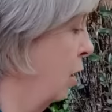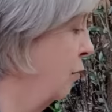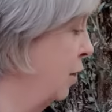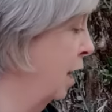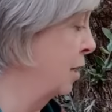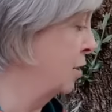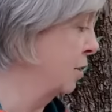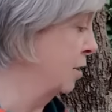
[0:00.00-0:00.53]
if
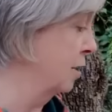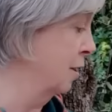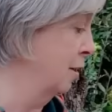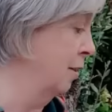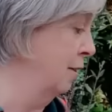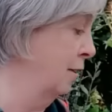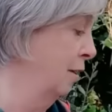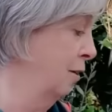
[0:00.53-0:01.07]
you let it
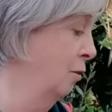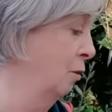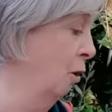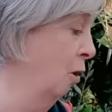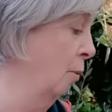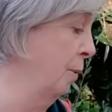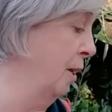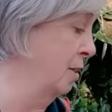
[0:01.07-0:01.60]

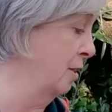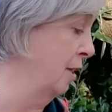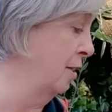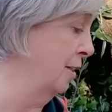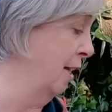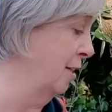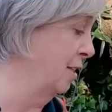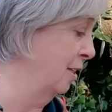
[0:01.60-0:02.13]
grow a bit,
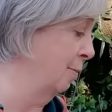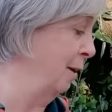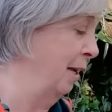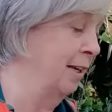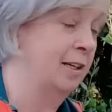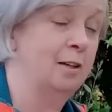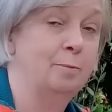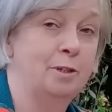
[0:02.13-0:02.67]
it tends to be
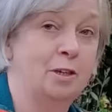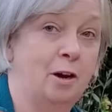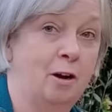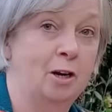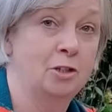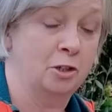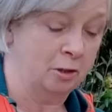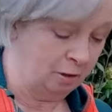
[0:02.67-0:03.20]
a little bit
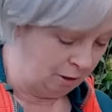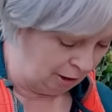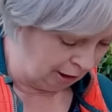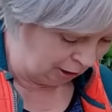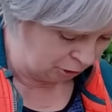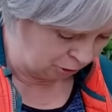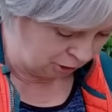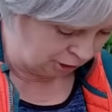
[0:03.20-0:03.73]
harder, and